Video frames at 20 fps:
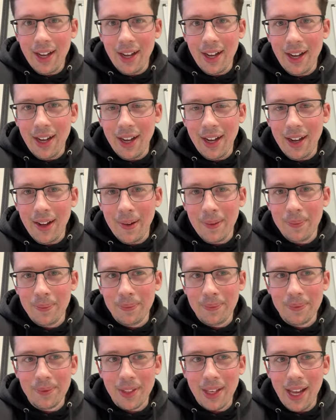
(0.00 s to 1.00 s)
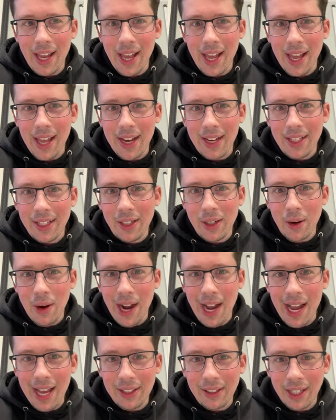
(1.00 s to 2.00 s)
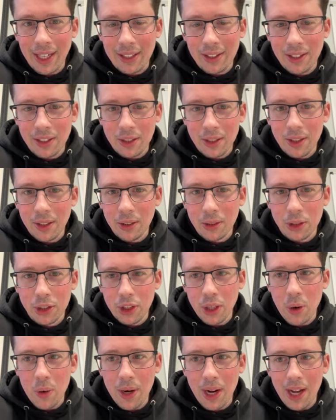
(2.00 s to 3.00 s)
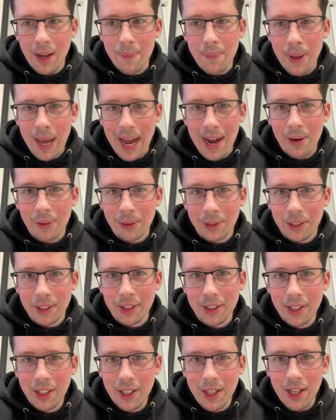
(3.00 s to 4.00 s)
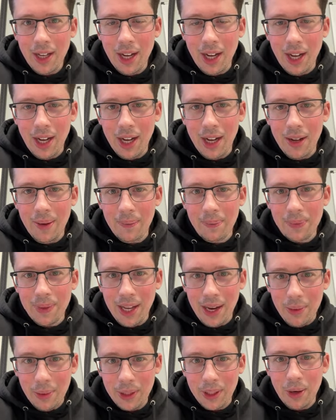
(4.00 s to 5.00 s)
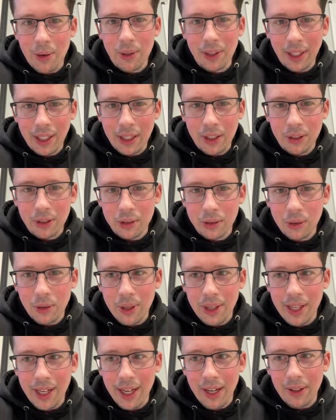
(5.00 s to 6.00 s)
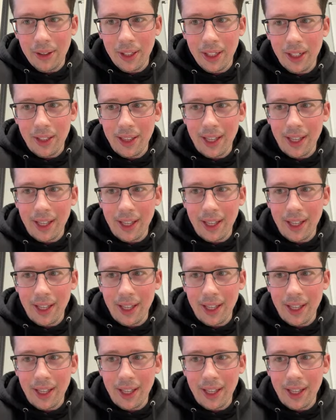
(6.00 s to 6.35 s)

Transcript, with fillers: Um, and you know, I had like this little sewed-on pouch um, that would go in like your groin area.